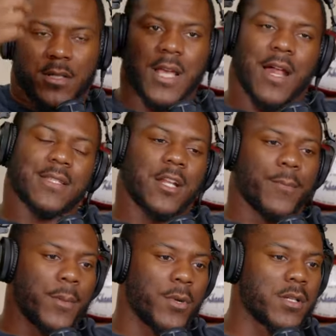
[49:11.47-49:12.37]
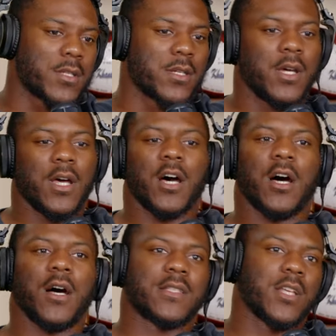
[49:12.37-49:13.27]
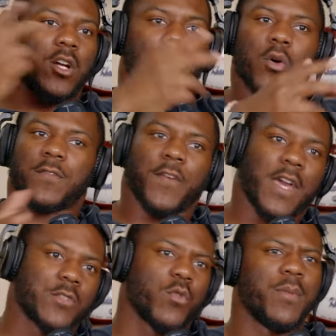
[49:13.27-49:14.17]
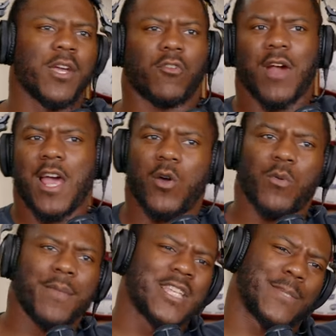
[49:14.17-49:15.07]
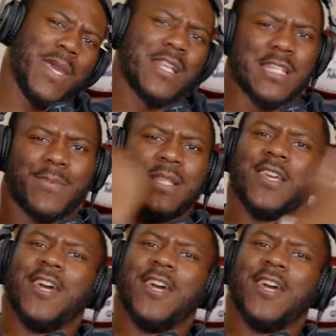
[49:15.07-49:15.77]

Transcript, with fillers: Shout out to the members, to the Colts fans. We'll be around when me and Speed just be